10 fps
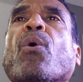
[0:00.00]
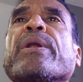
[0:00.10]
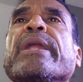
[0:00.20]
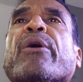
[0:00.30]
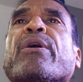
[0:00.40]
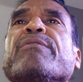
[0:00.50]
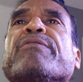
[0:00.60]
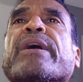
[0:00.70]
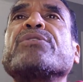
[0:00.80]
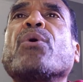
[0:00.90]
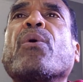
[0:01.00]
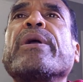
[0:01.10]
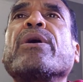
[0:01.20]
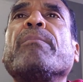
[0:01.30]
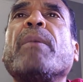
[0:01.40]
ordinary
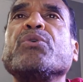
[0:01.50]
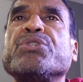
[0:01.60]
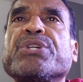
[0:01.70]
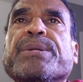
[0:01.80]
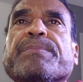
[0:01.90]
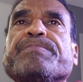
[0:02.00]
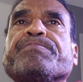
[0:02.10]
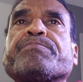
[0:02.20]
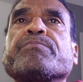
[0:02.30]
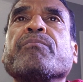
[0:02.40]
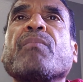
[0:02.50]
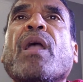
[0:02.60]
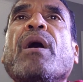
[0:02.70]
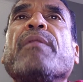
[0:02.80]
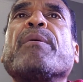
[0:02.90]
vectorial motion.
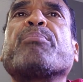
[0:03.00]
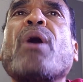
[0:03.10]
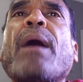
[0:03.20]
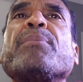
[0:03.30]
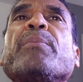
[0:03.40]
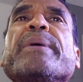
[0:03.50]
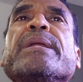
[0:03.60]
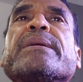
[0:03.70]
The problem in